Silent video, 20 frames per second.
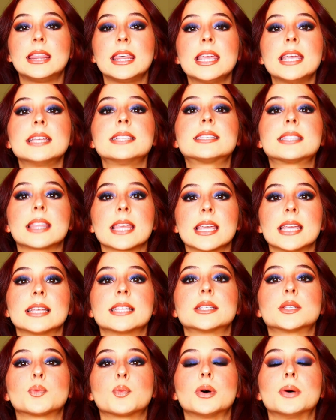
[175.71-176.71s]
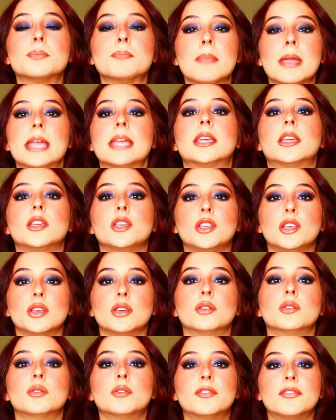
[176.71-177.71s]
these things will make
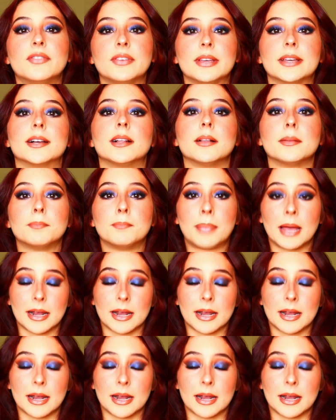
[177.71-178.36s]
you feel